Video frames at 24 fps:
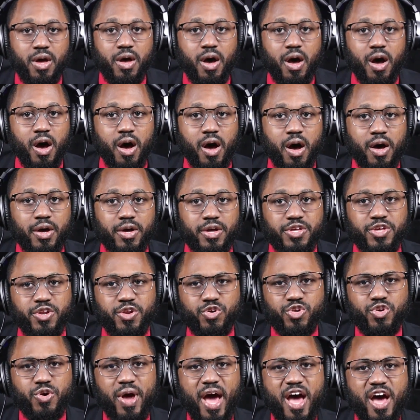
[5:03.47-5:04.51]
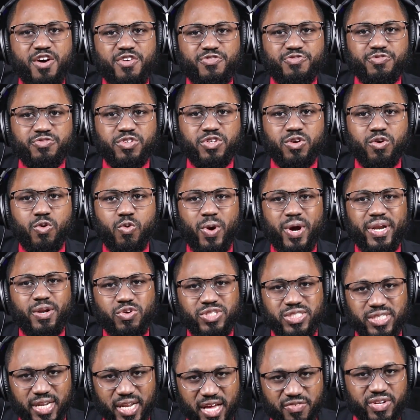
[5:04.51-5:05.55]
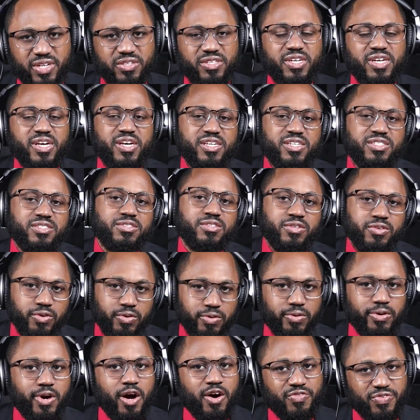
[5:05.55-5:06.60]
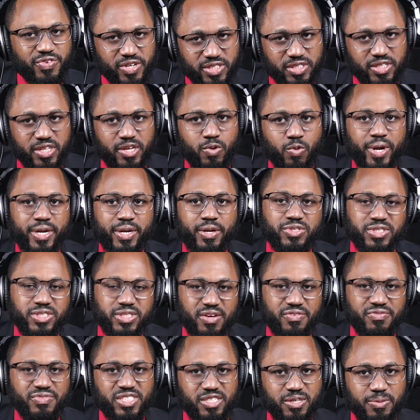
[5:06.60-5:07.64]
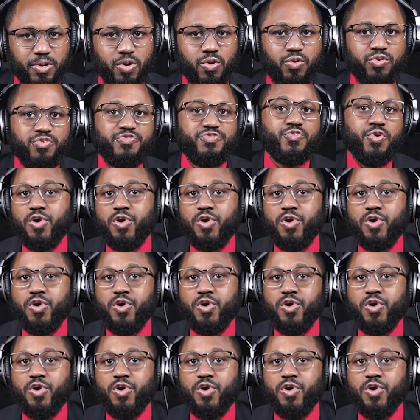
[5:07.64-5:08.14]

You have, Windows 11 is, obviously Windows 11 Debloat for